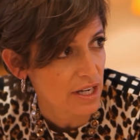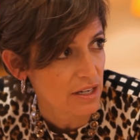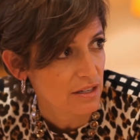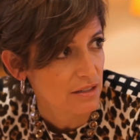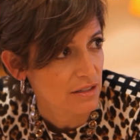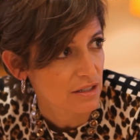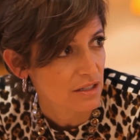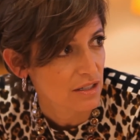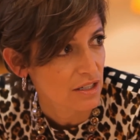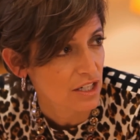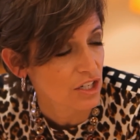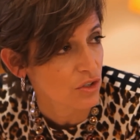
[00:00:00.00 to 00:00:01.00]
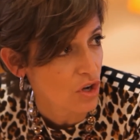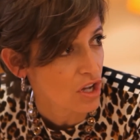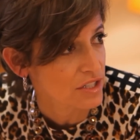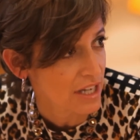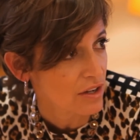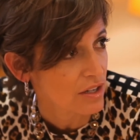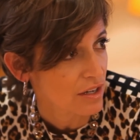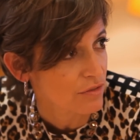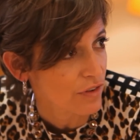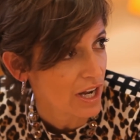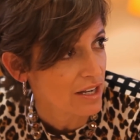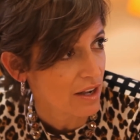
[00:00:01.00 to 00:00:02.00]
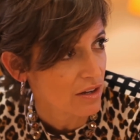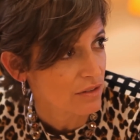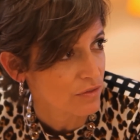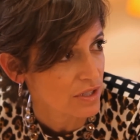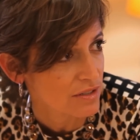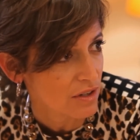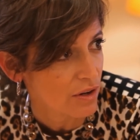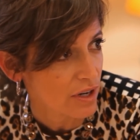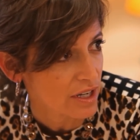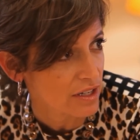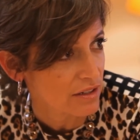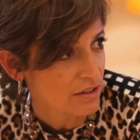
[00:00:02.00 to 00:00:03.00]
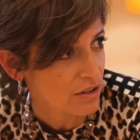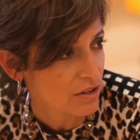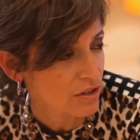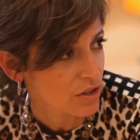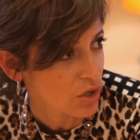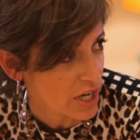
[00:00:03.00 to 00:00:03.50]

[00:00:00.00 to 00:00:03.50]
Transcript: Yeah, they're all down there. Can you call Do you down and yeah. find out if it's already definitely